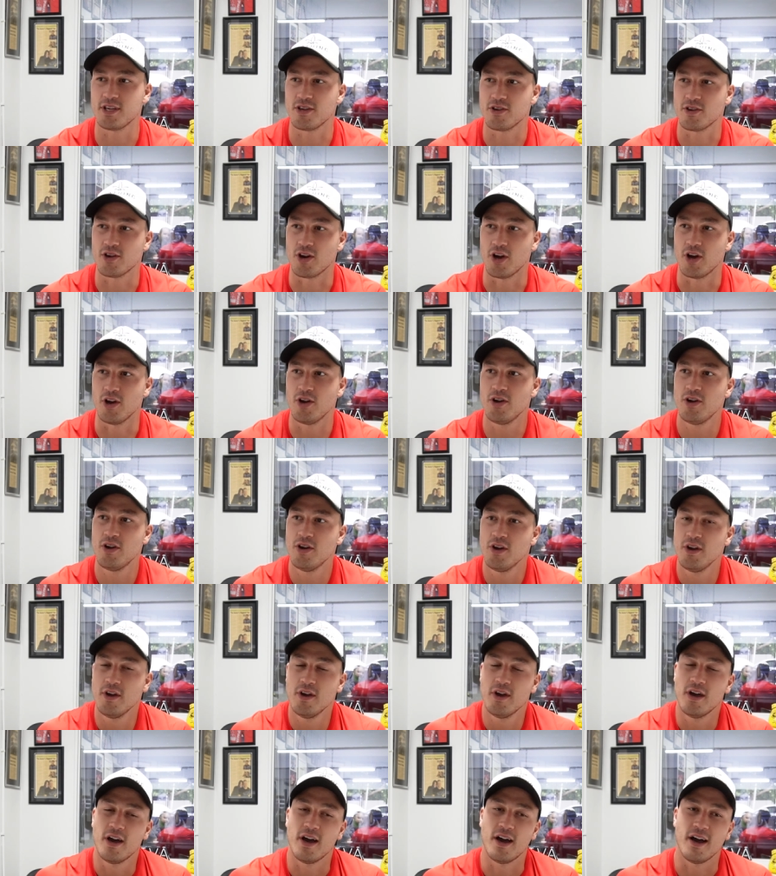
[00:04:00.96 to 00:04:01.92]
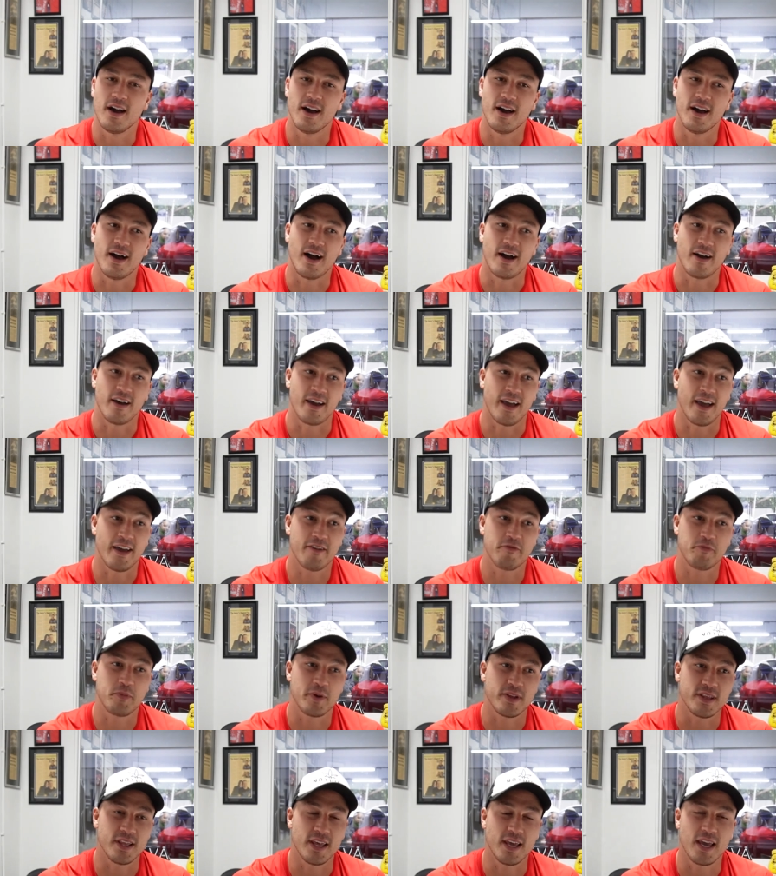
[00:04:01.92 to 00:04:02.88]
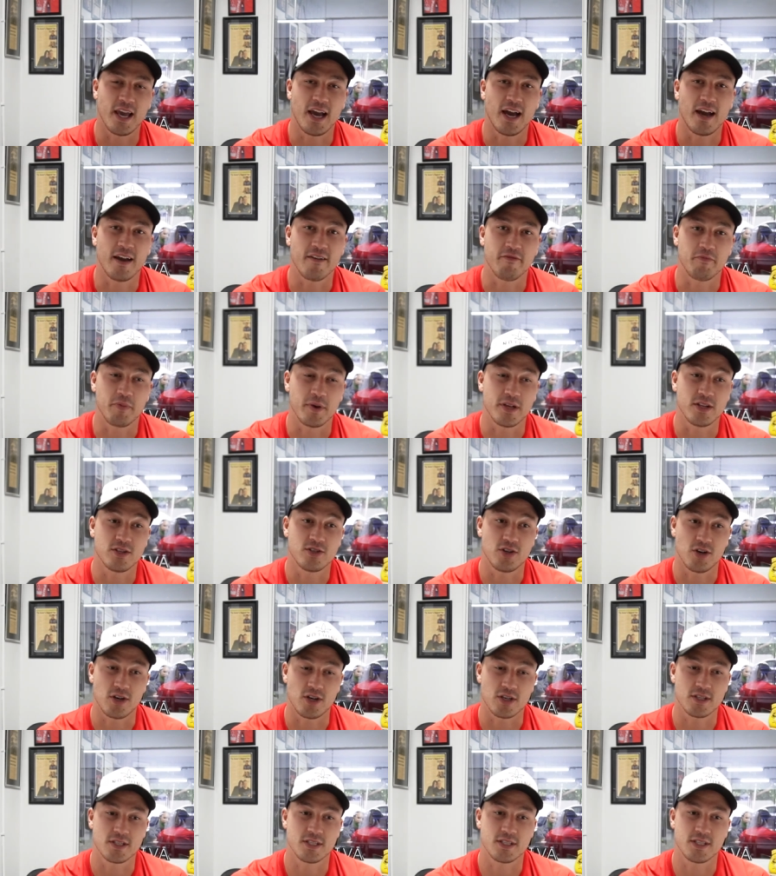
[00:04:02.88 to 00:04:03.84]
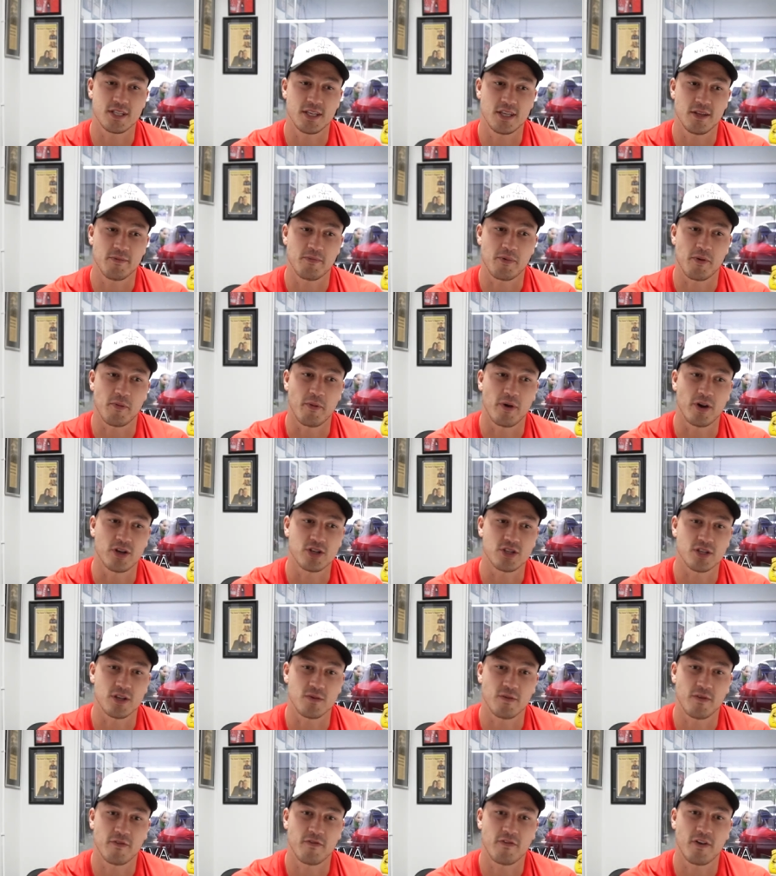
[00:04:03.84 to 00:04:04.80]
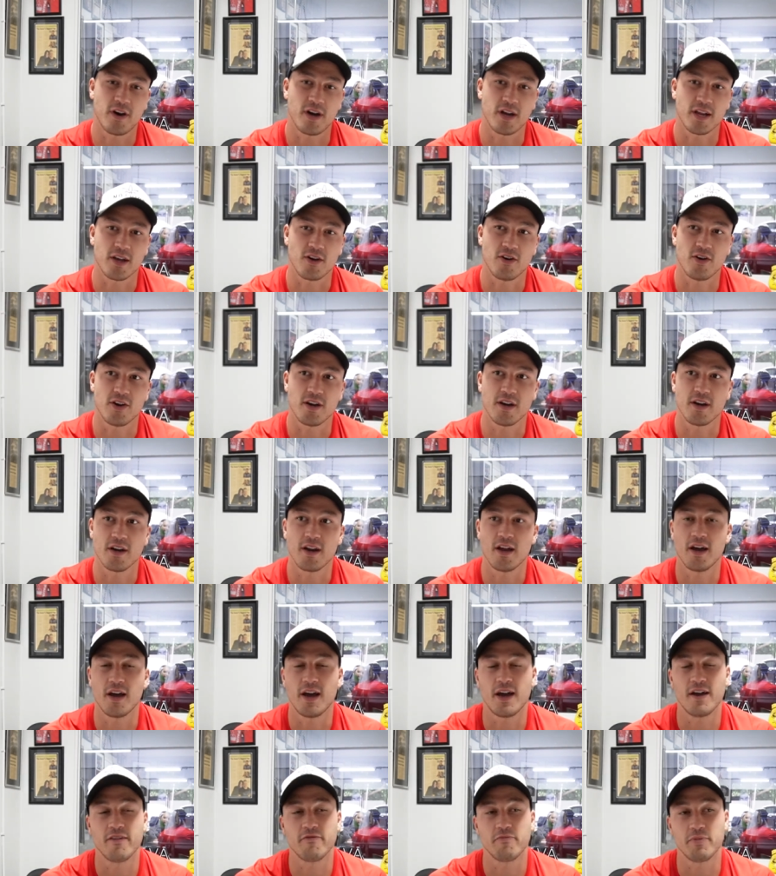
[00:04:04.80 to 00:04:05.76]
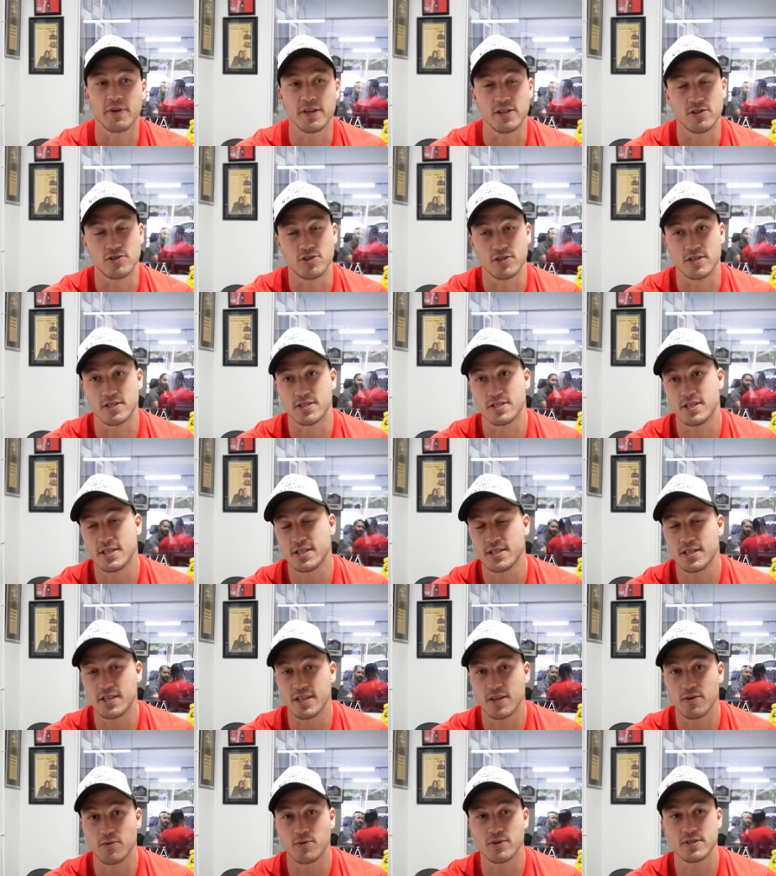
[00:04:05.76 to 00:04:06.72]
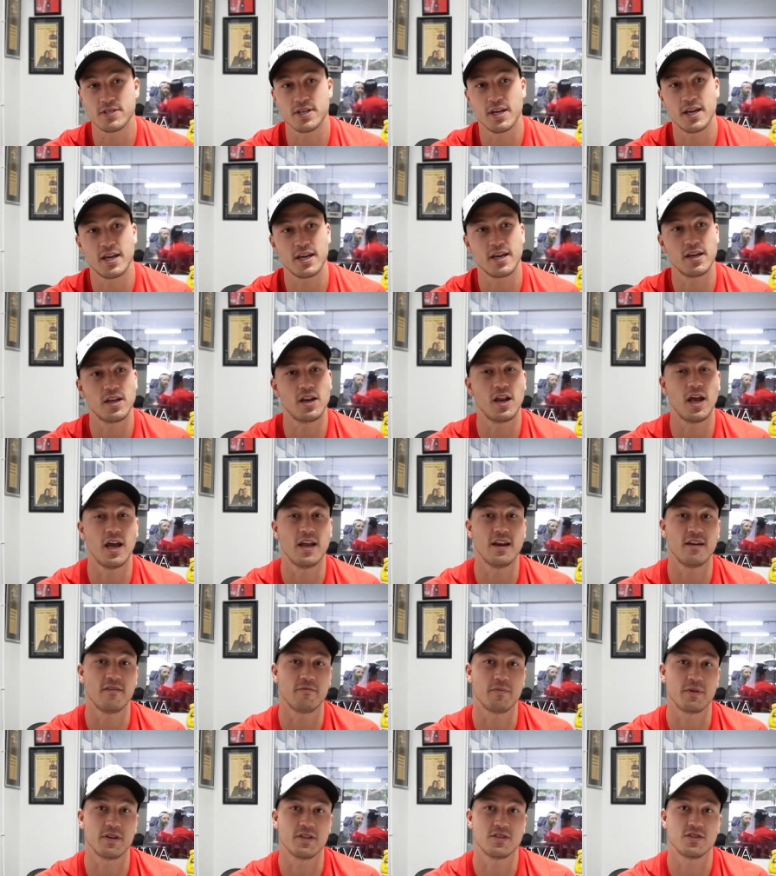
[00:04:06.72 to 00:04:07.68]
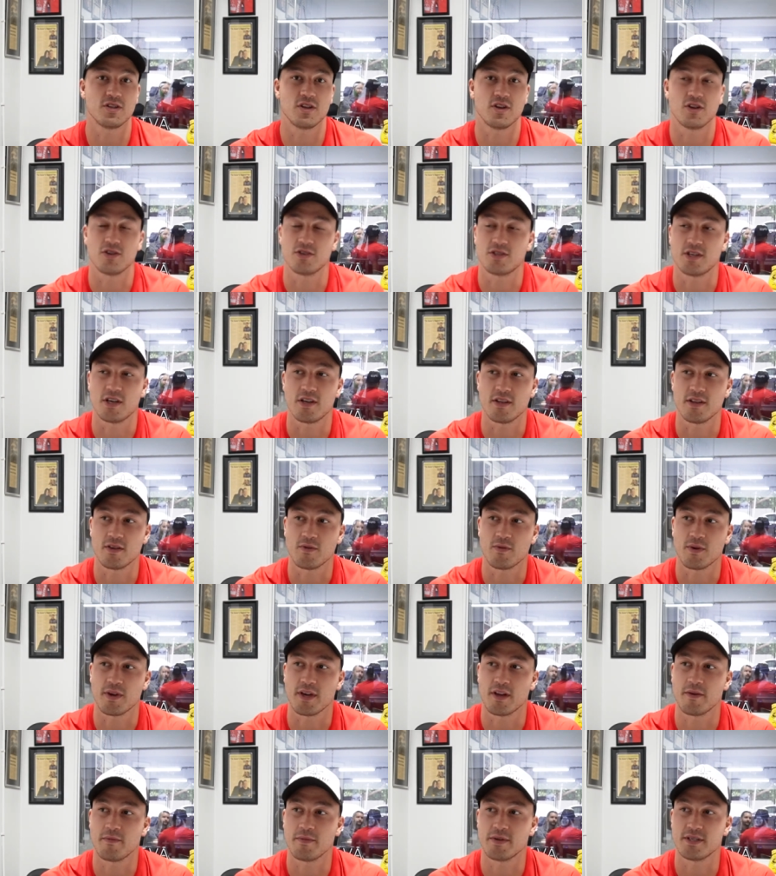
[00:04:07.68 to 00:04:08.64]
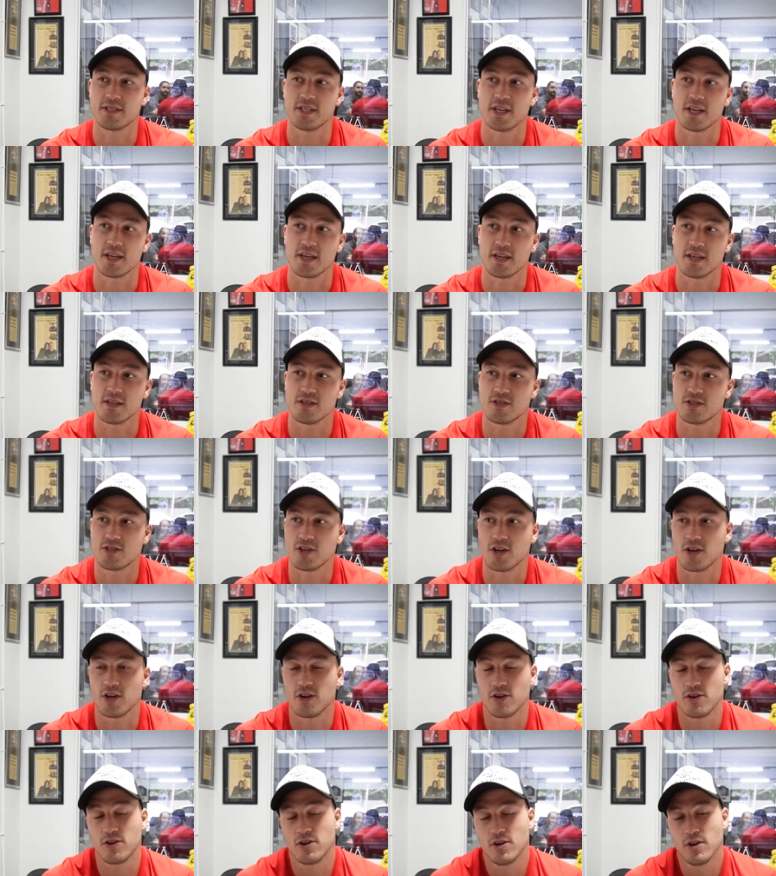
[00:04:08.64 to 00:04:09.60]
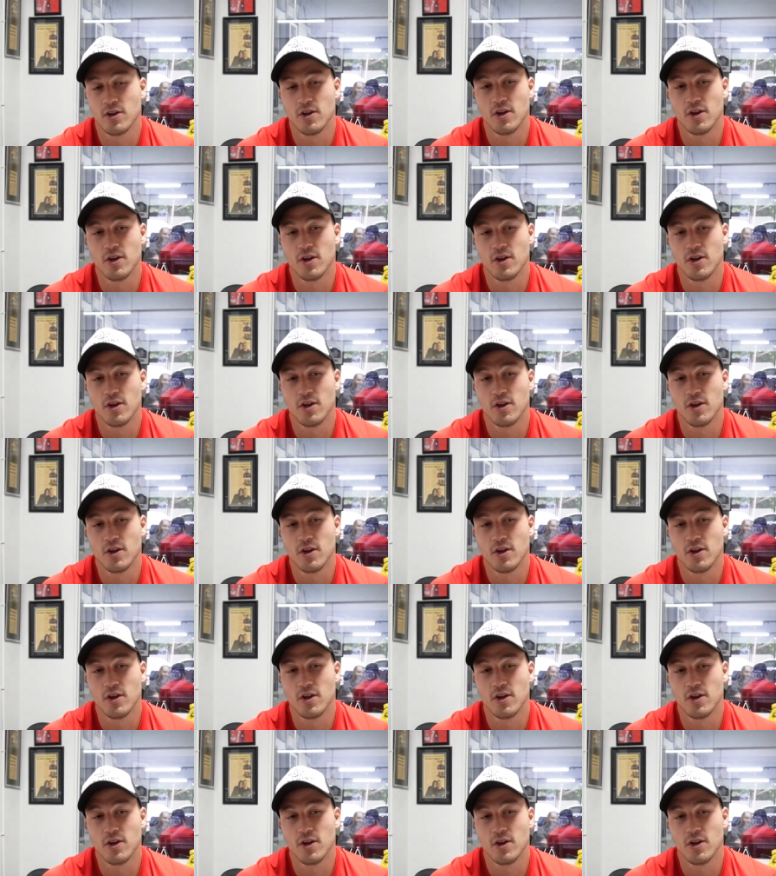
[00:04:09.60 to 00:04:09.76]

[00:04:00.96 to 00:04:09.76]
you know. I have been there, I've been to RCC, the promotion that we're fighting on, I've been to the city that we're staying in, and I've been to the hotel that we're going to be staying in. So,